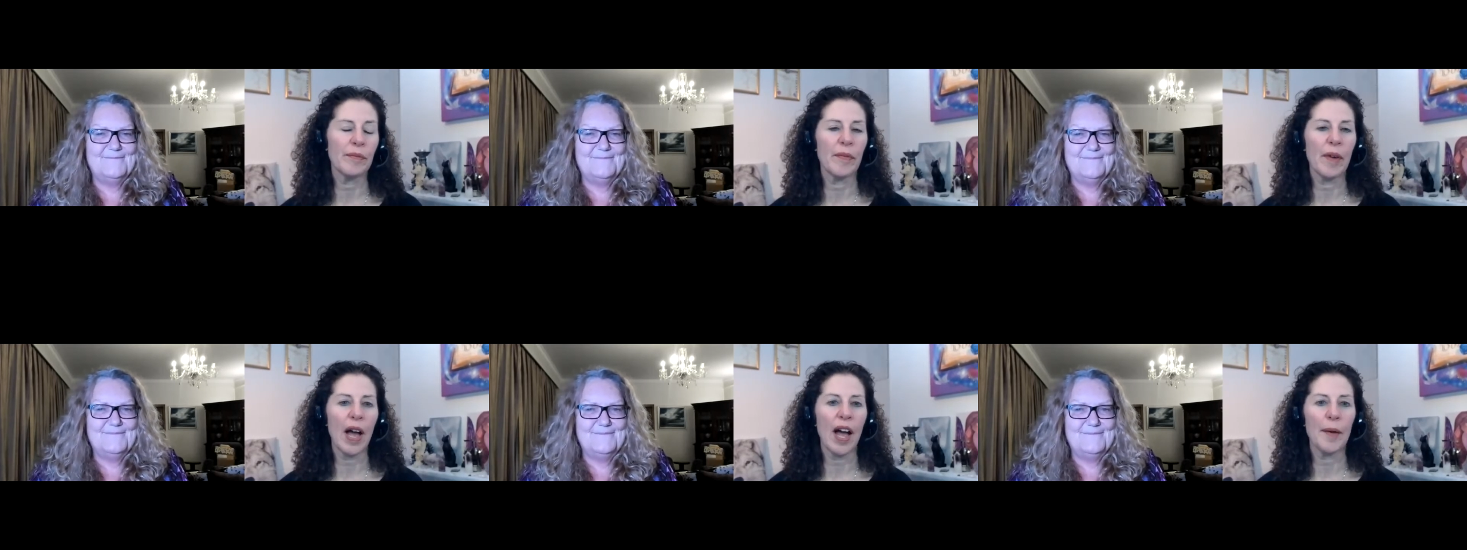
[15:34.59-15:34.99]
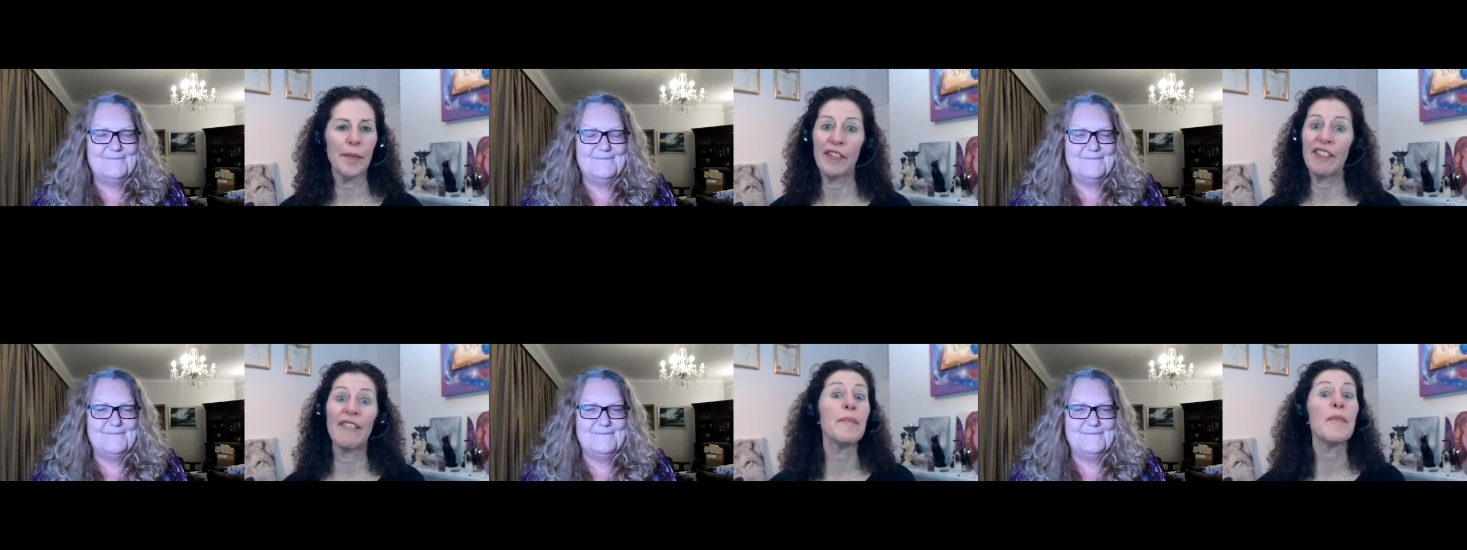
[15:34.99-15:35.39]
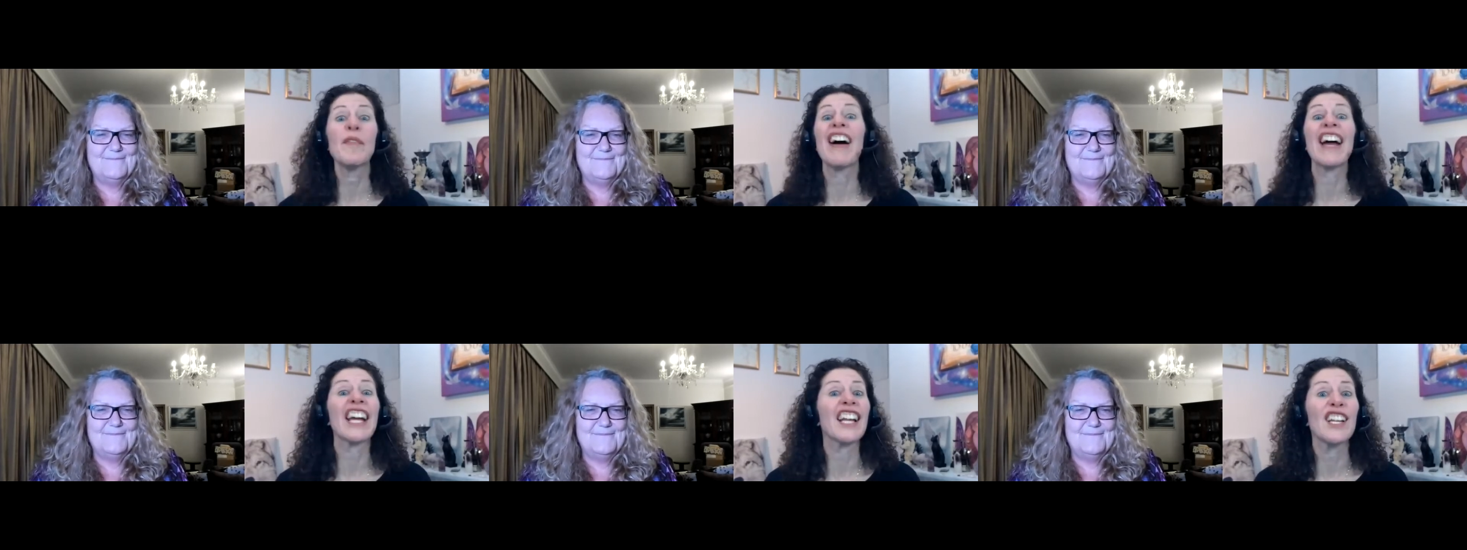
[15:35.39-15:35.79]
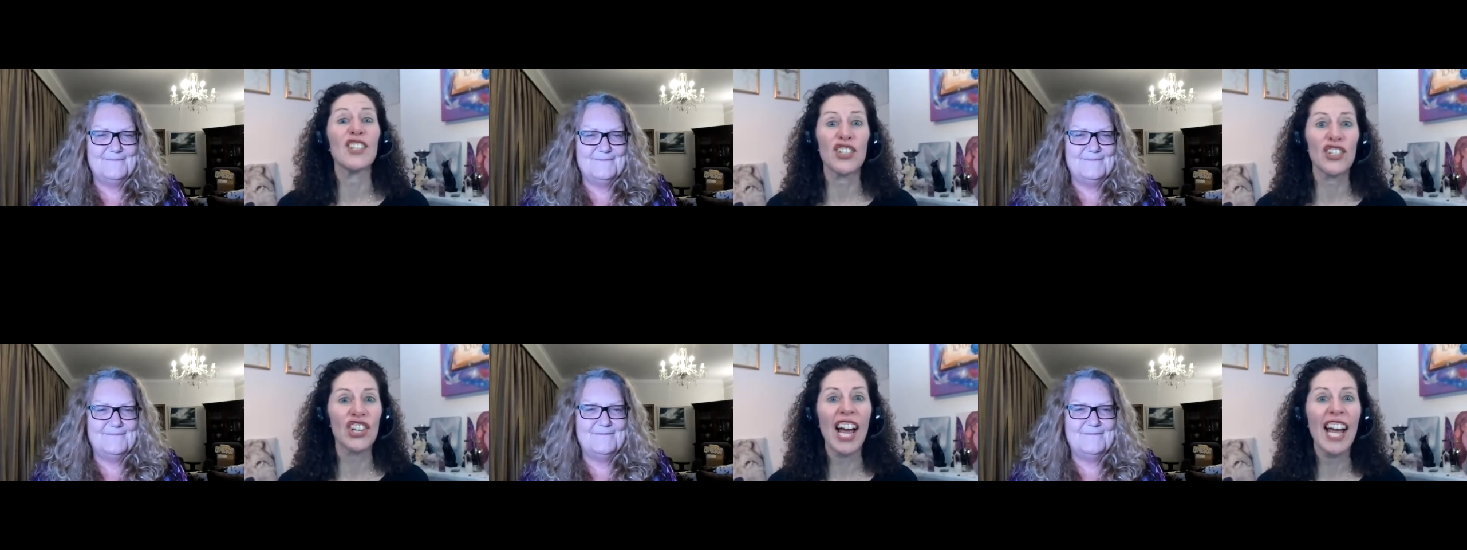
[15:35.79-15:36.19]
Speaker 1: uh, miraculous
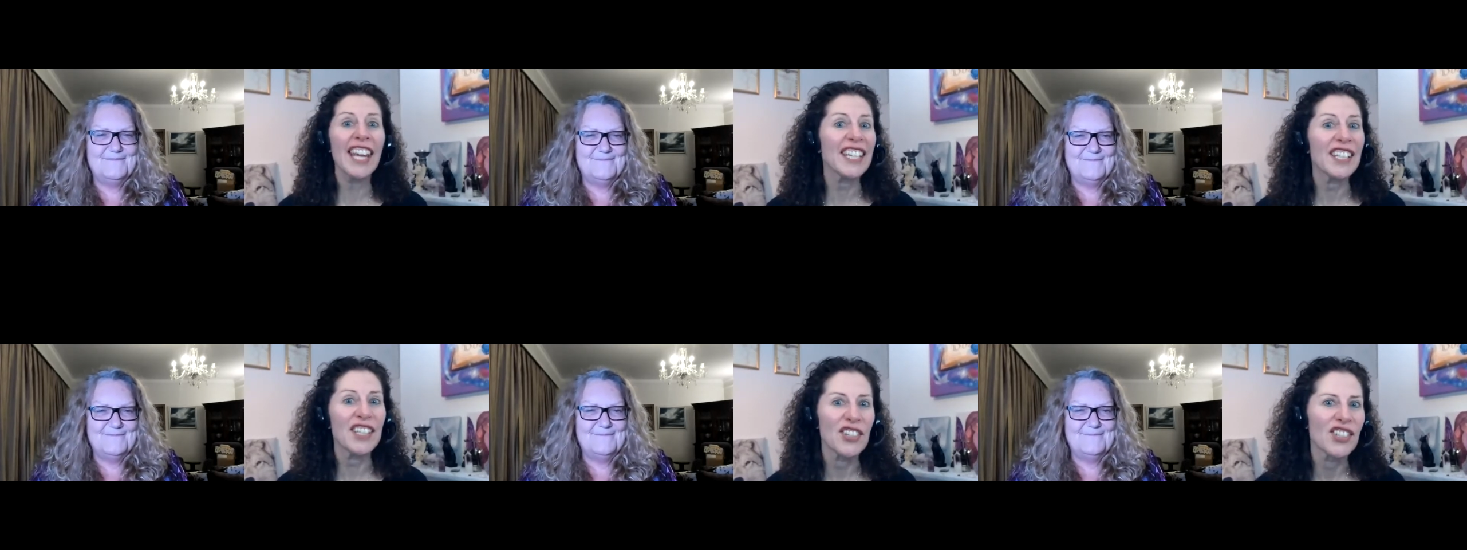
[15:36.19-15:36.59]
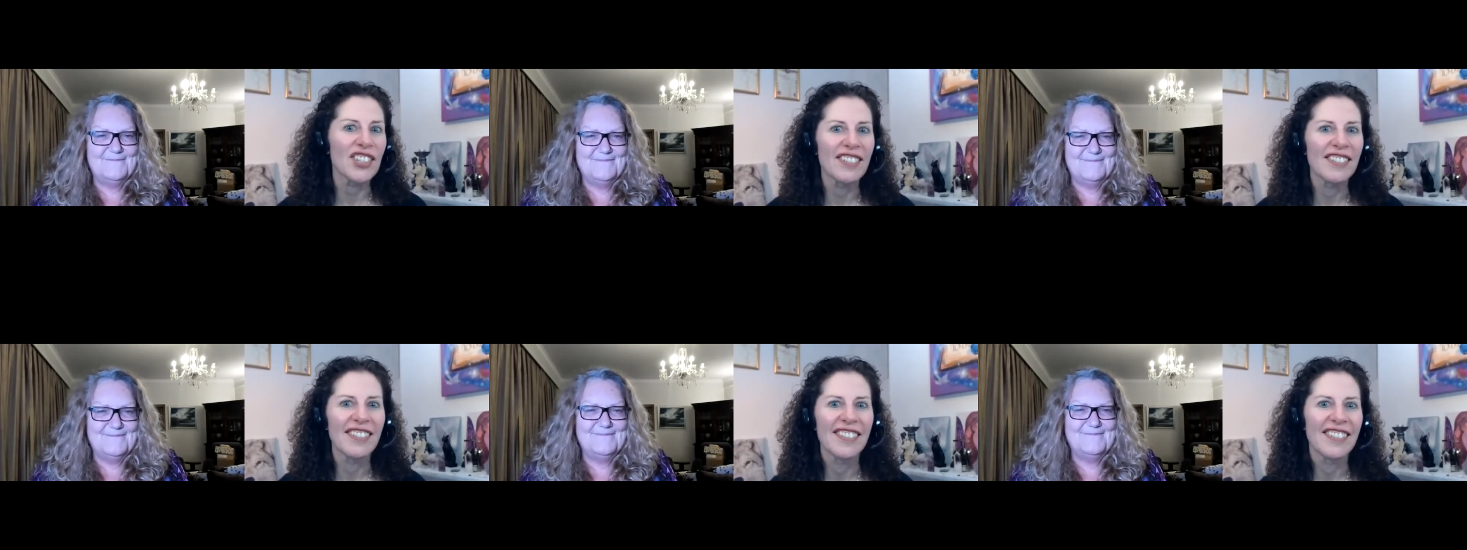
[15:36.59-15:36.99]
change.